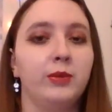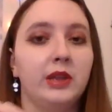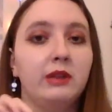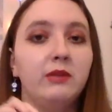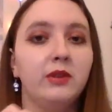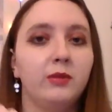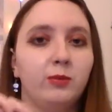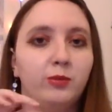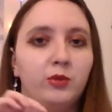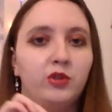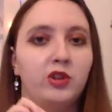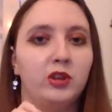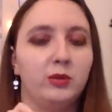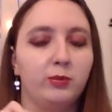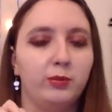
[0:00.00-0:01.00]
even
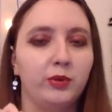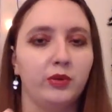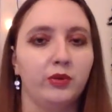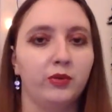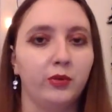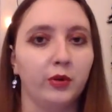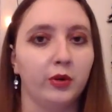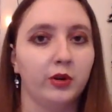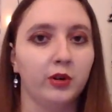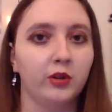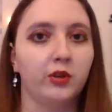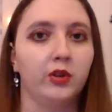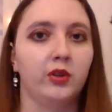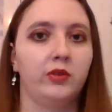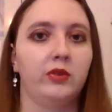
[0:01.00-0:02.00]
just before
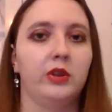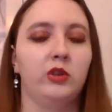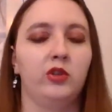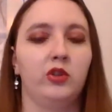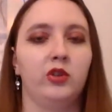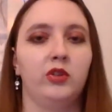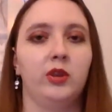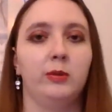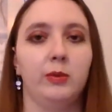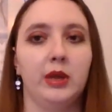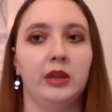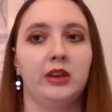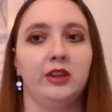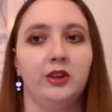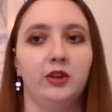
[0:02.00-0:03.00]
Ghostface shows up,
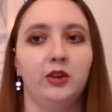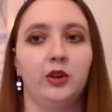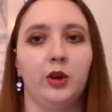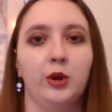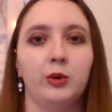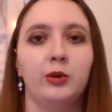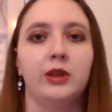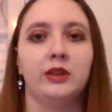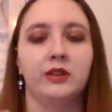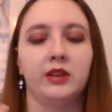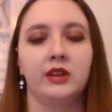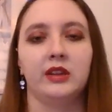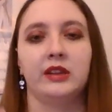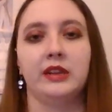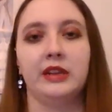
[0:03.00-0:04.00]
and you know it's
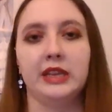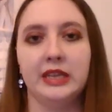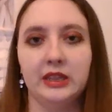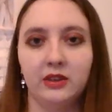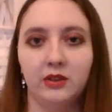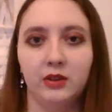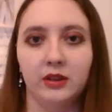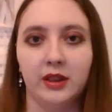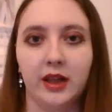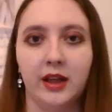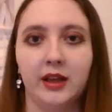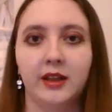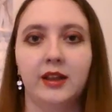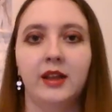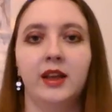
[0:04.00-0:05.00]
gonna lead to
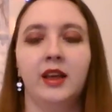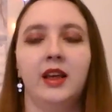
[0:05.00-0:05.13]
that